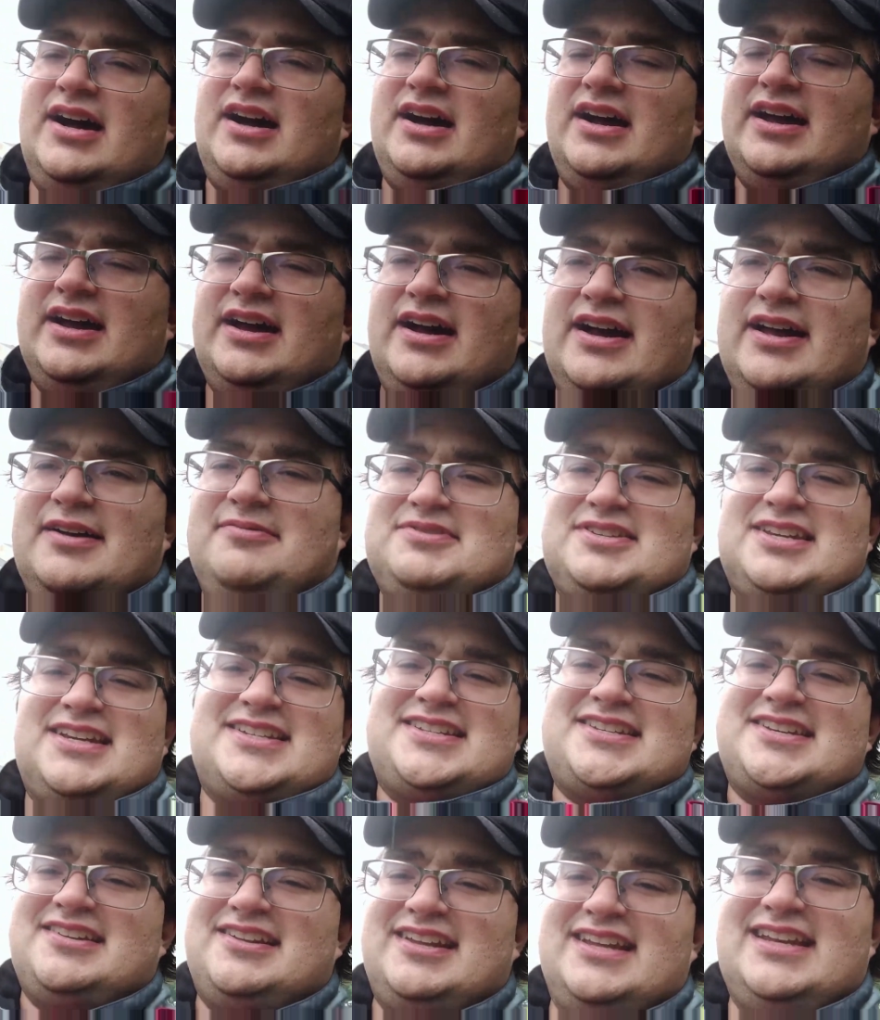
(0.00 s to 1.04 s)
It was like
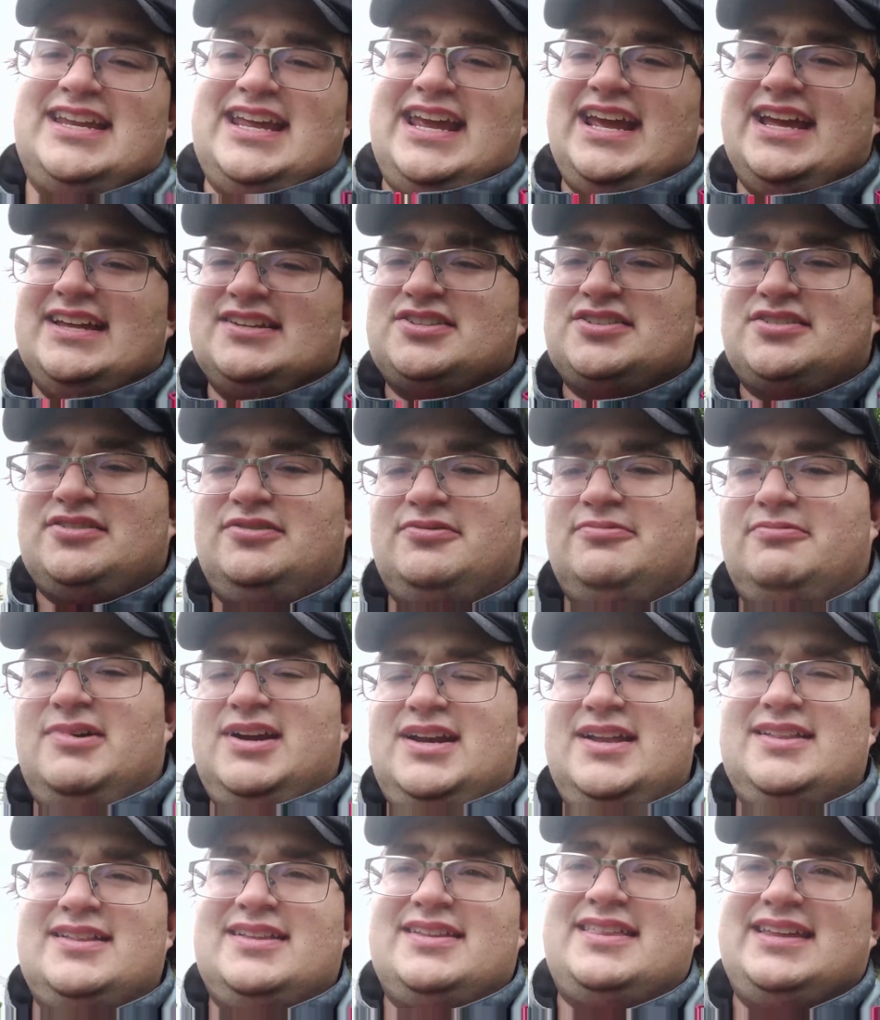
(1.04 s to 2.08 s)
Steely Dan. So one
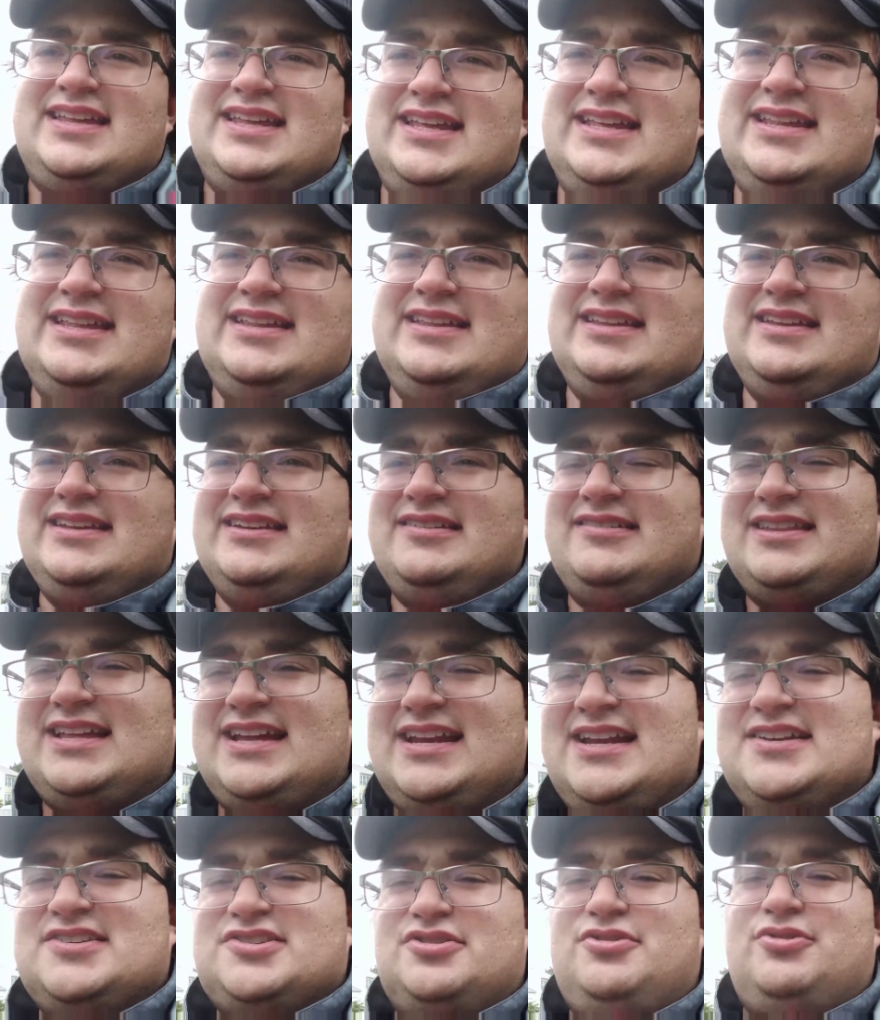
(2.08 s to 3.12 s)
of that
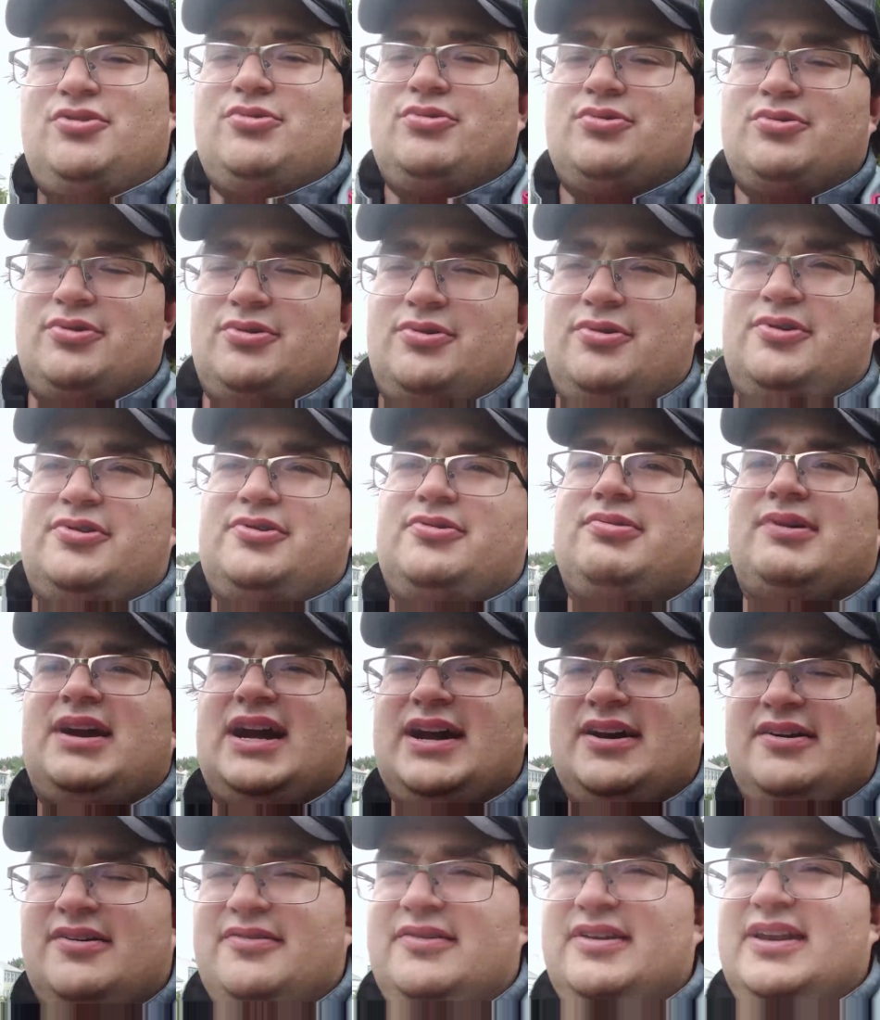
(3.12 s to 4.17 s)
has an older
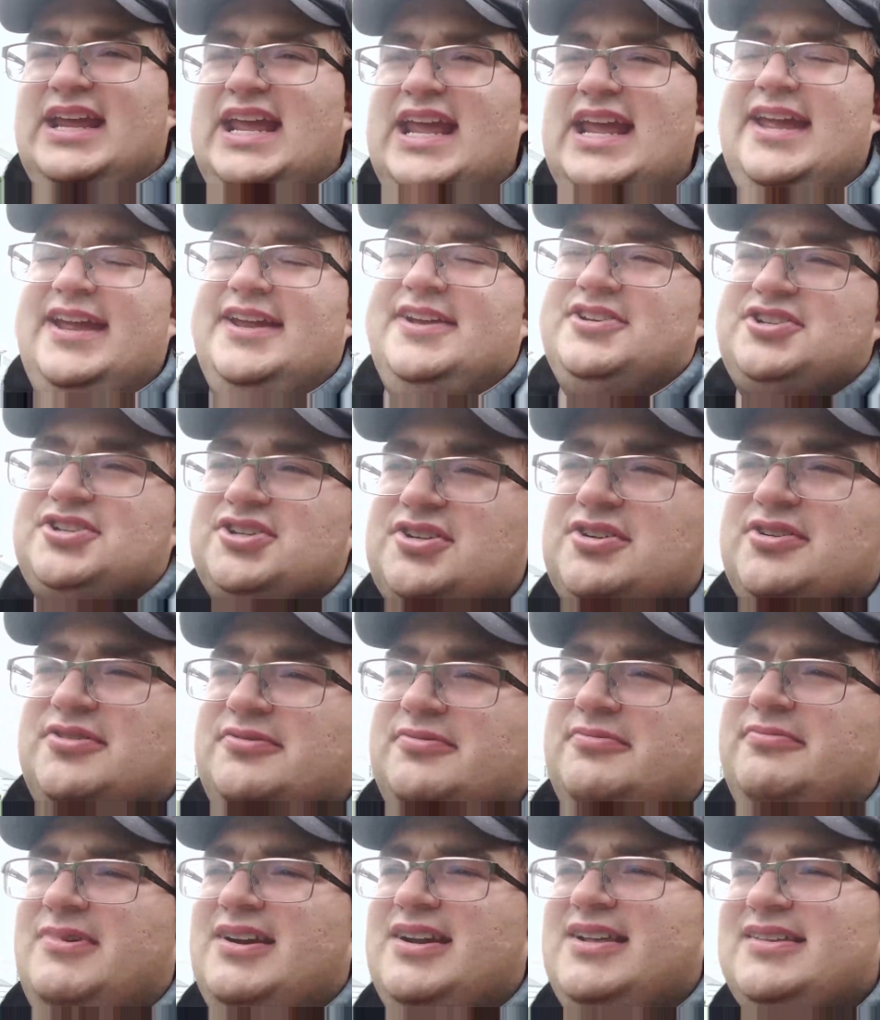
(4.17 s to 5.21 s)
crowd age. So
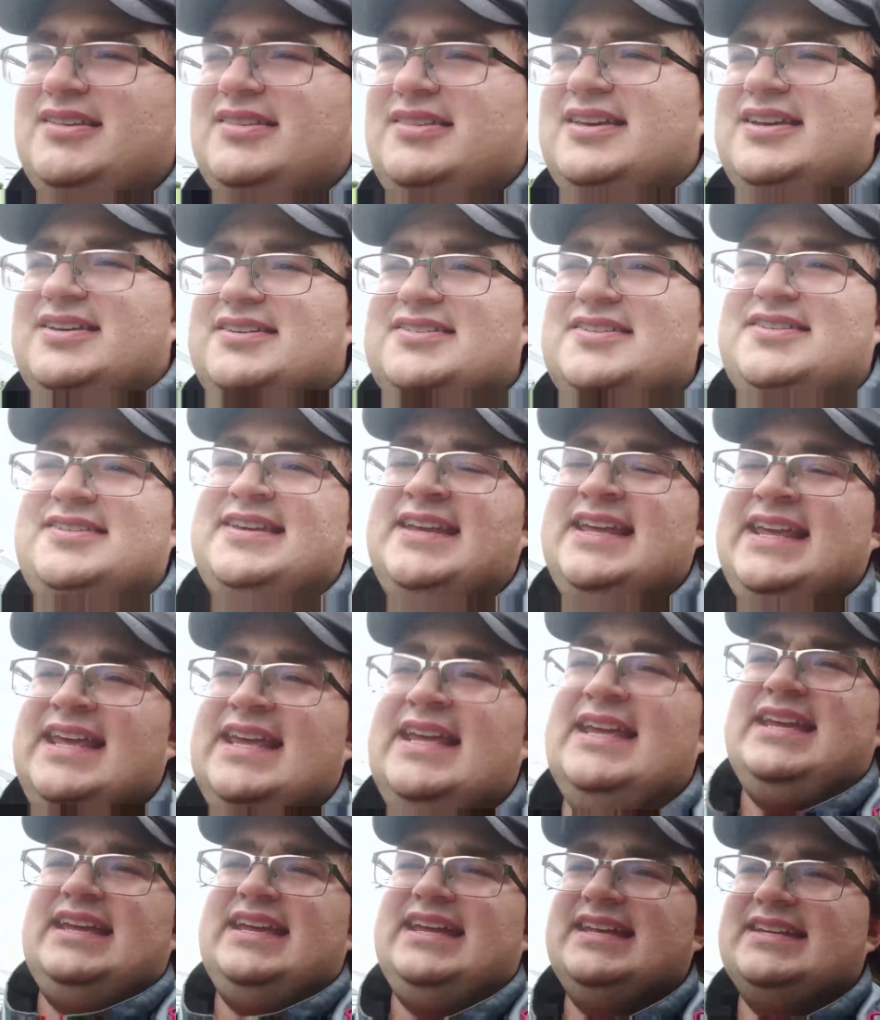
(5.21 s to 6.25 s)
one of the things
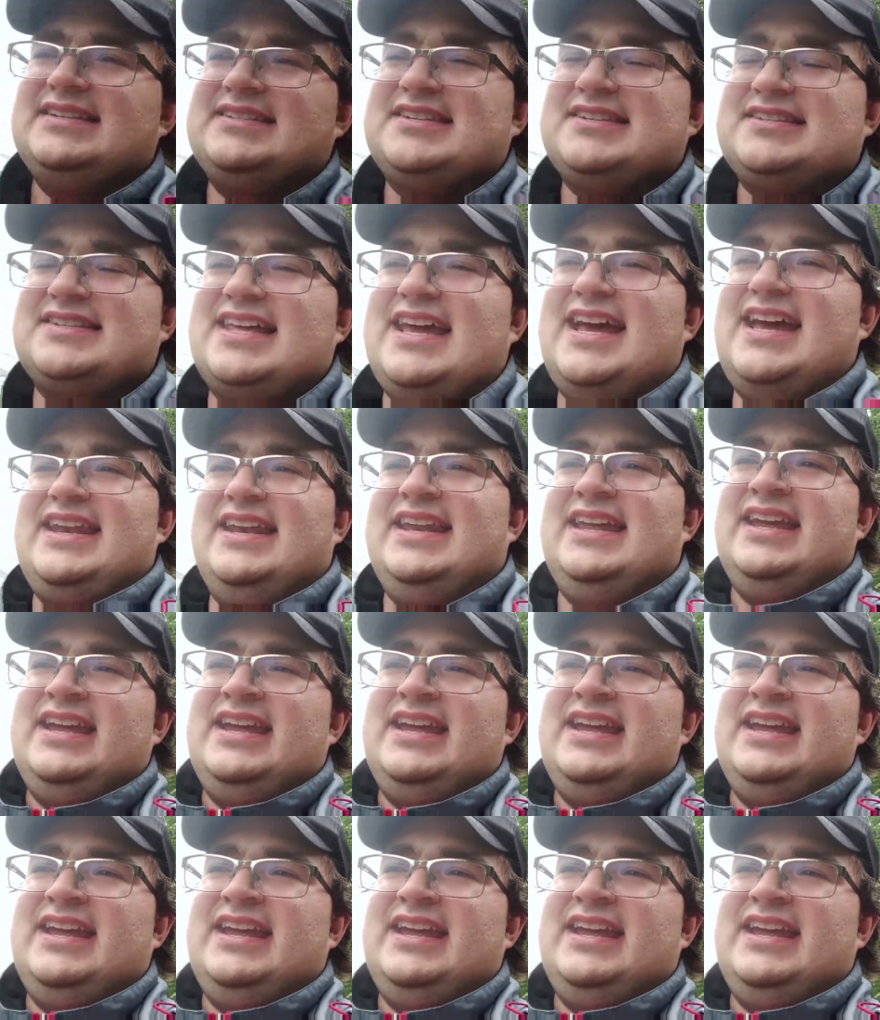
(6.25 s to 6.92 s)
is that